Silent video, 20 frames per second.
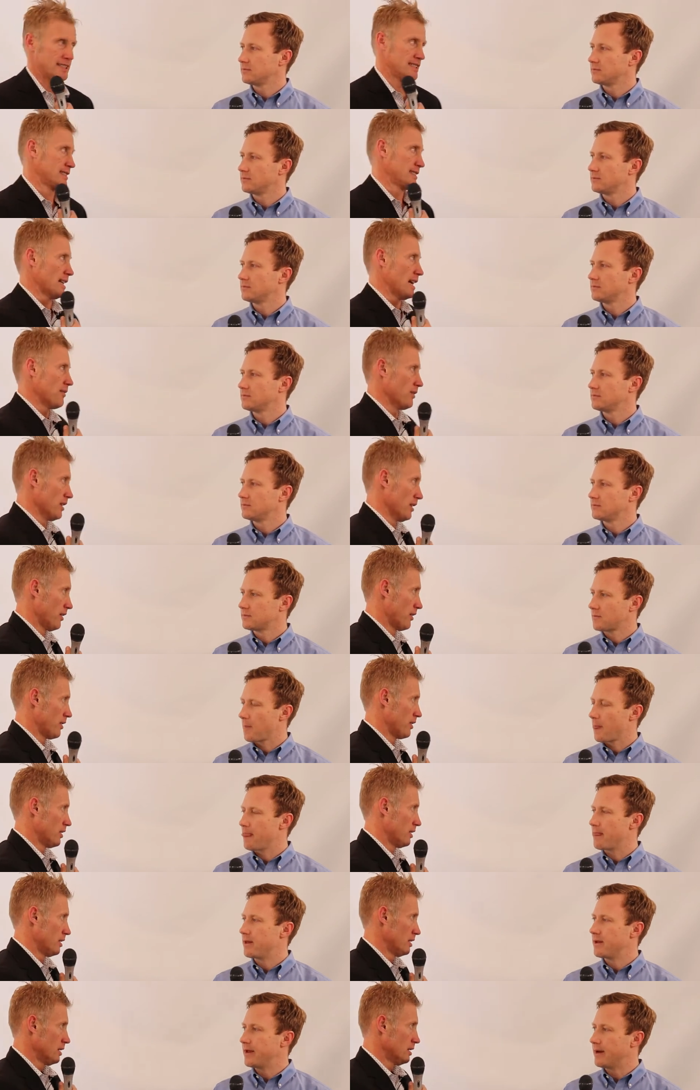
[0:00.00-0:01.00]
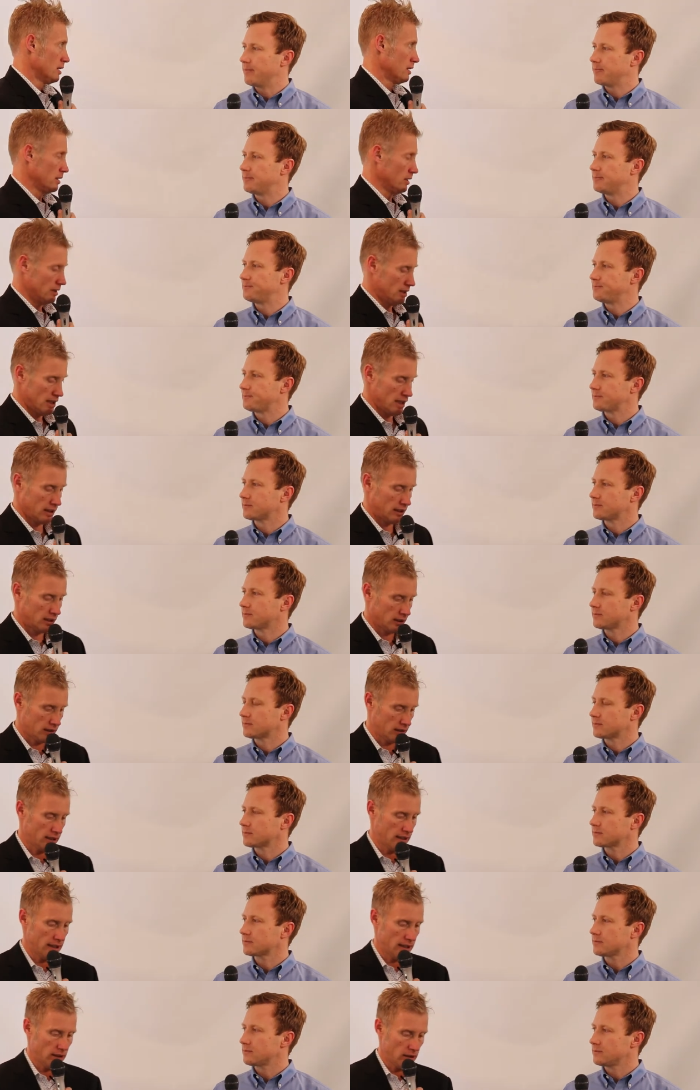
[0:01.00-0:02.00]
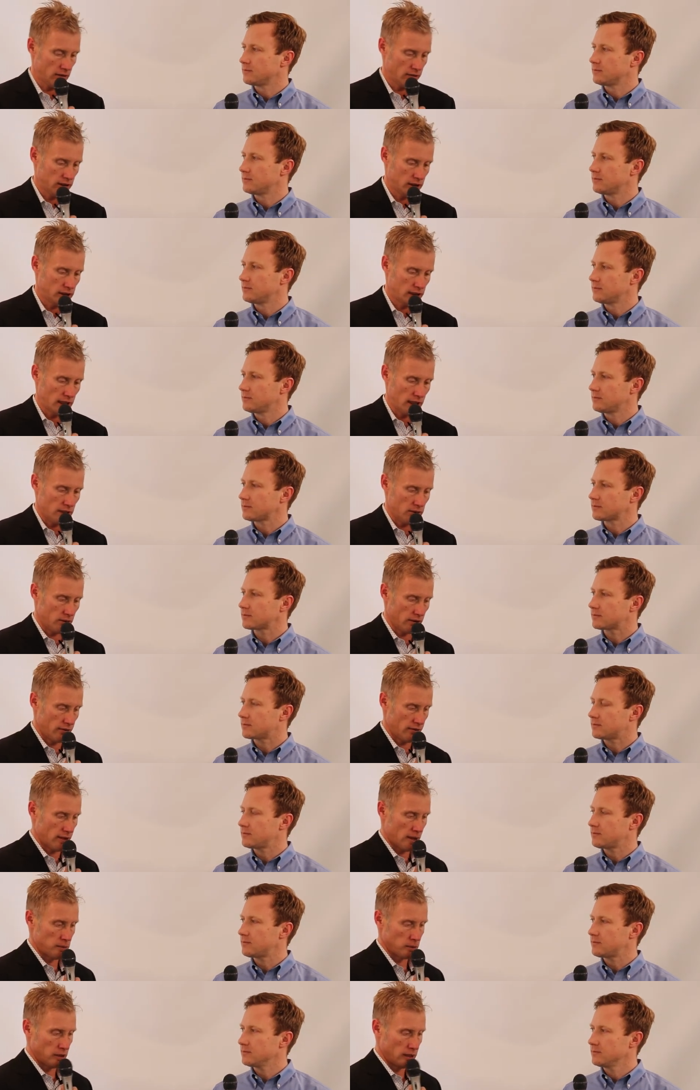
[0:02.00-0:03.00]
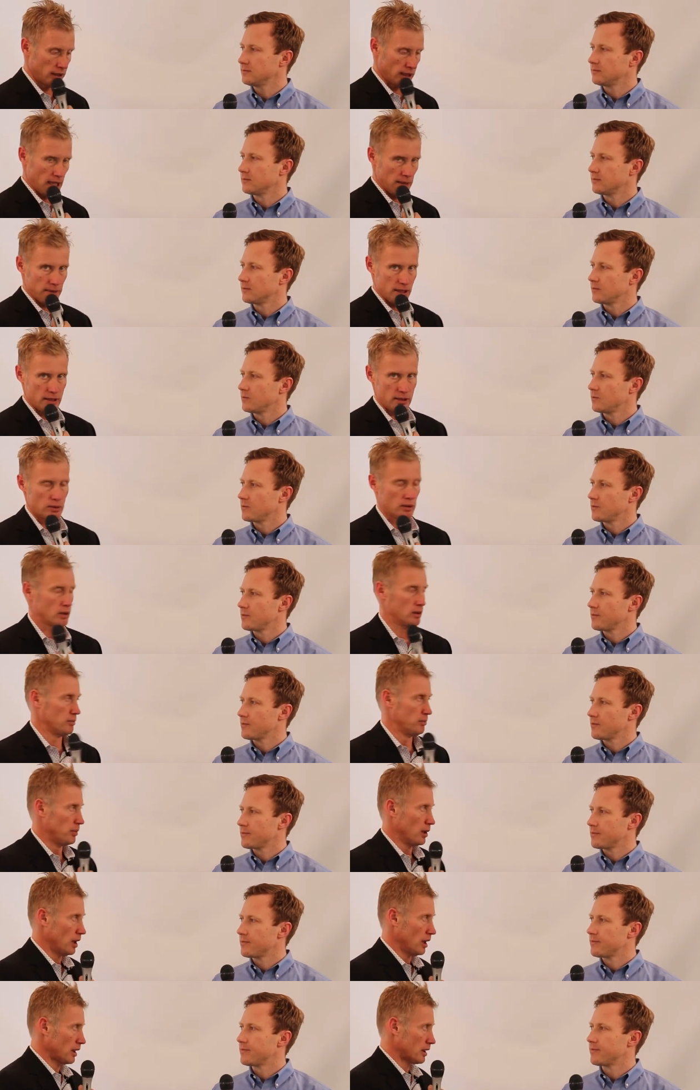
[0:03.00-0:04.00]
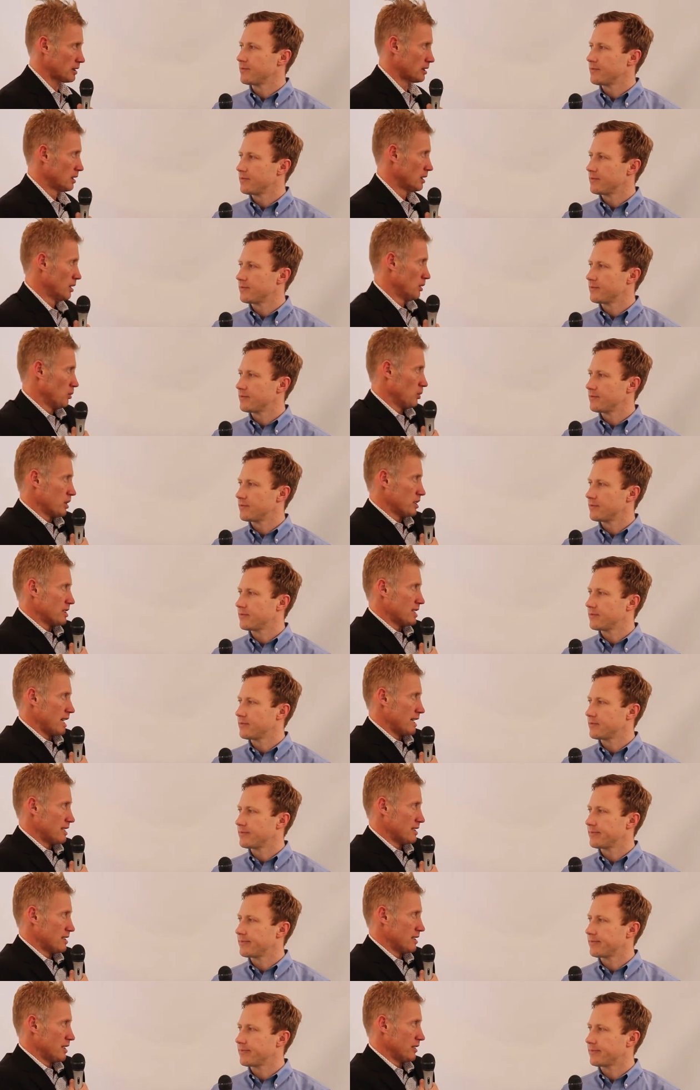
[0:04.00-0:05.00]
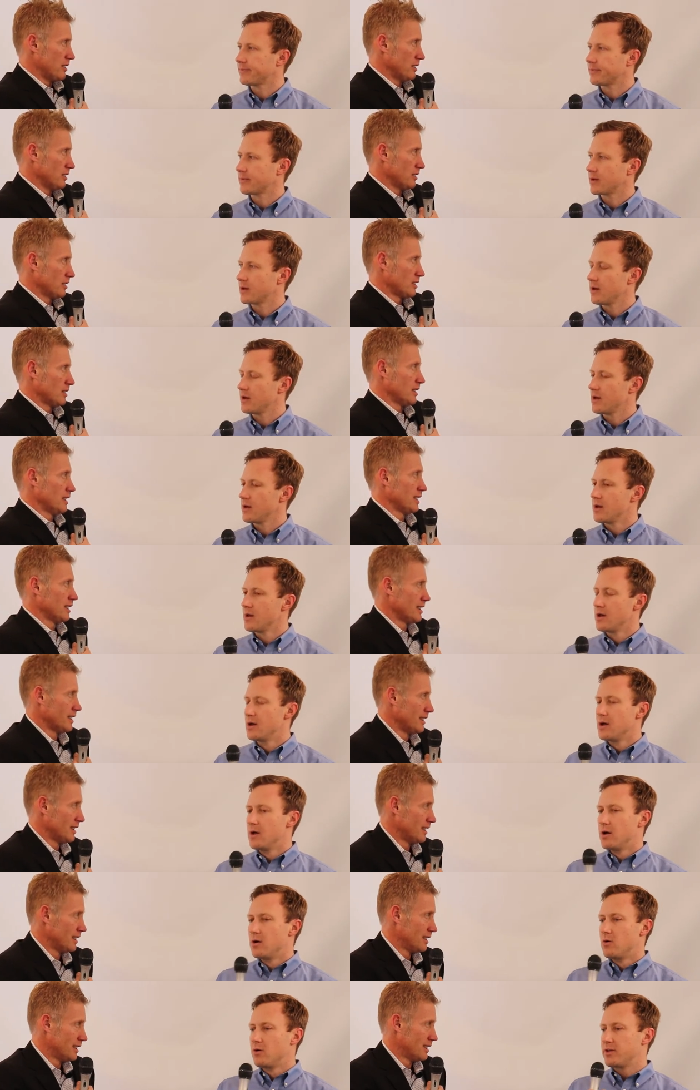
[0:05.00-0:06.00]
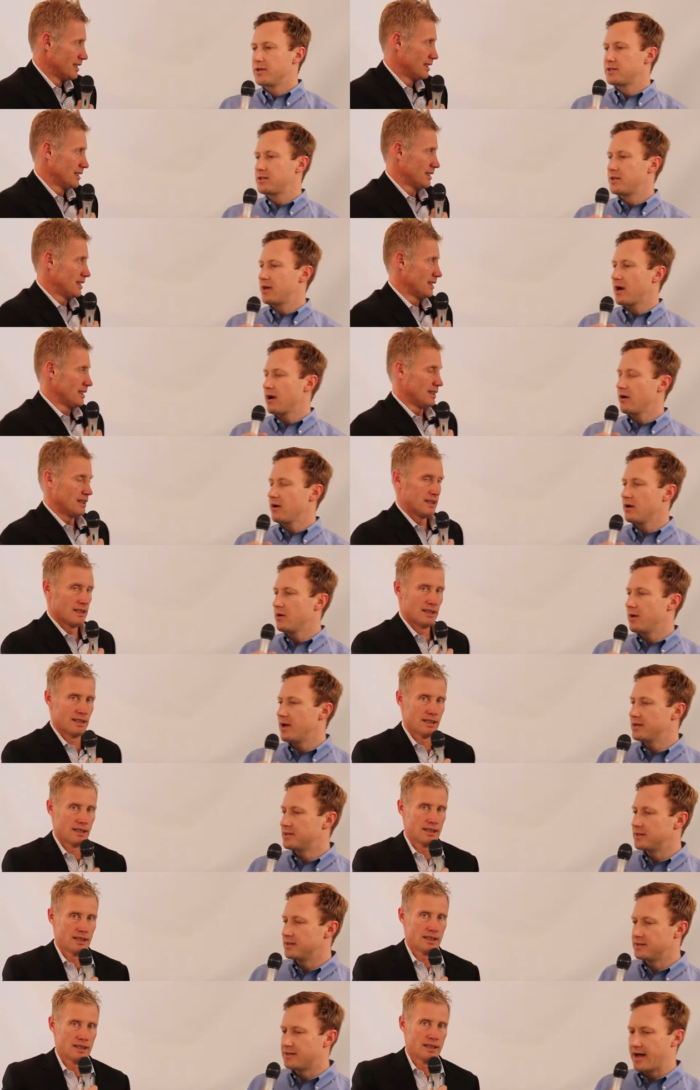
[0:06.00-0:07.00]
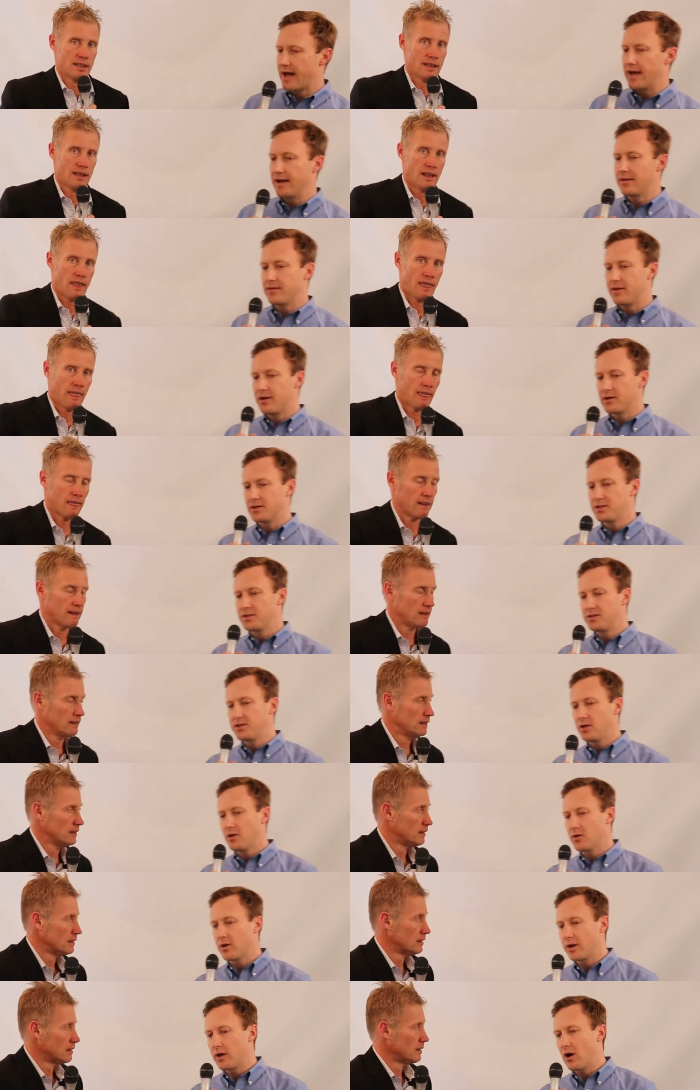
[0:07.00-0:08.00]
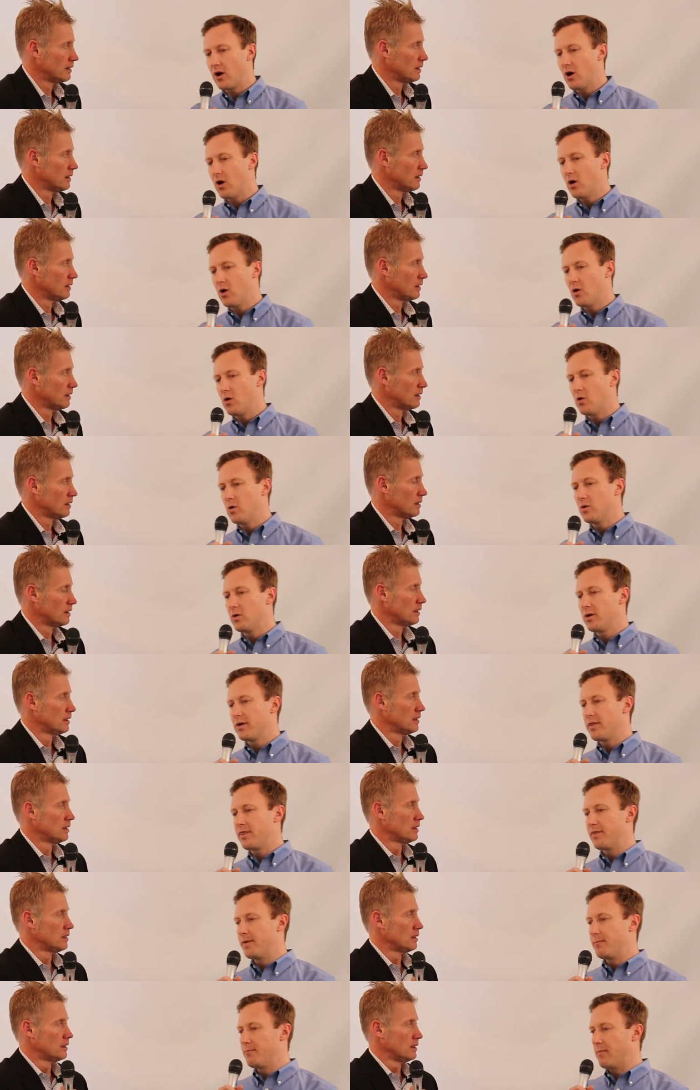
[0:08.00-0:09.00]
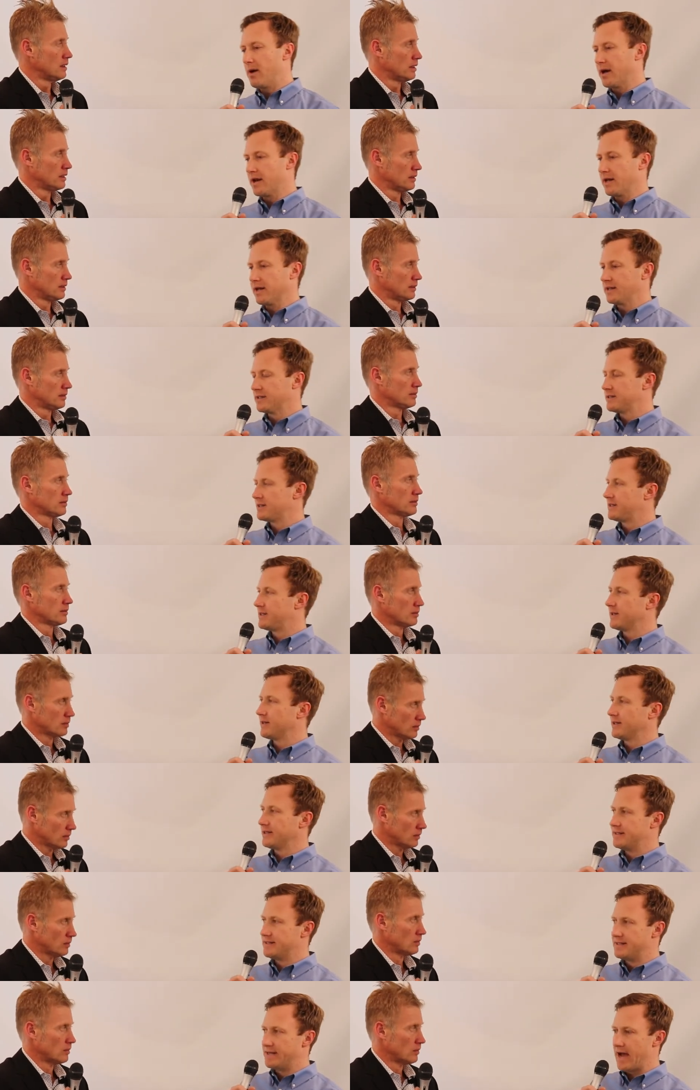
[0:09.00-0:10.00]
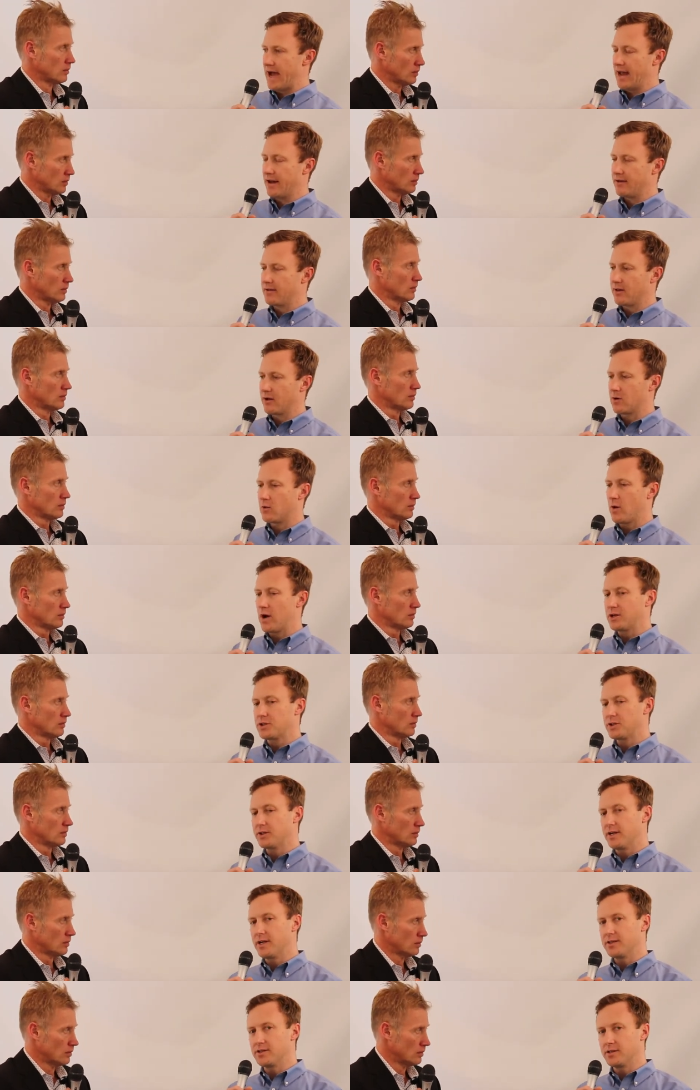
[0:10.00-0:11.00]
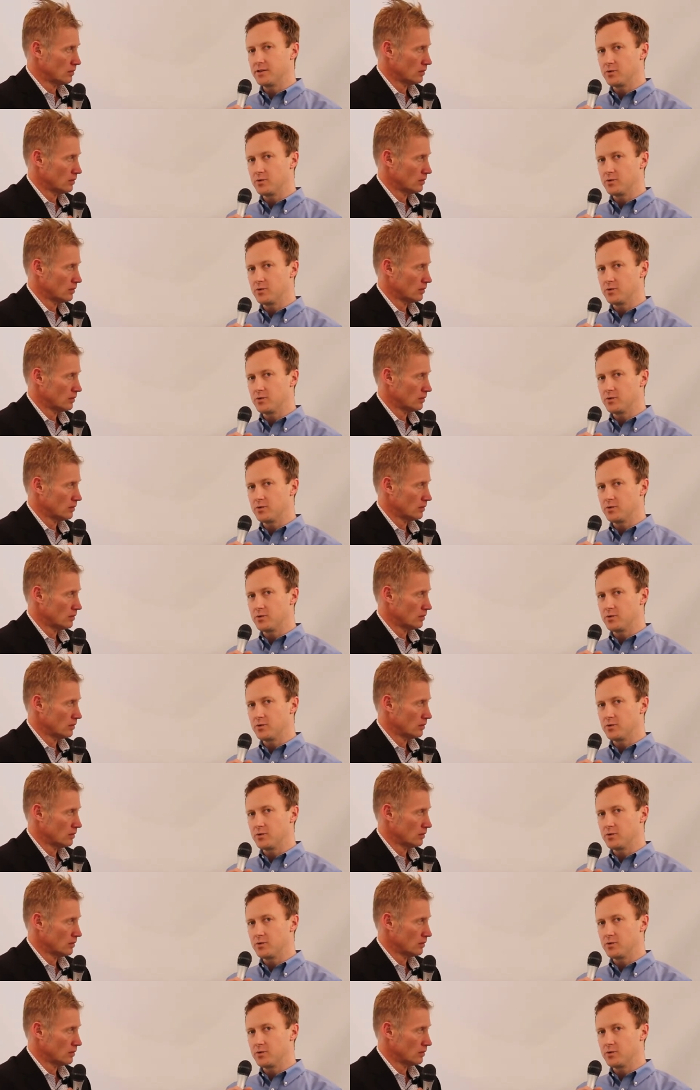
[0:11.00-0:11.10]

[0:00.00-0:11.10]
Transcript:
Speaker 1: 7th. So technically, they owe for January, February. They gave me 200 bucks. What does that scenario look like then?
Speaker 2: Well, the scenario is is that they're still going to owe the money. It's still a debt. The question is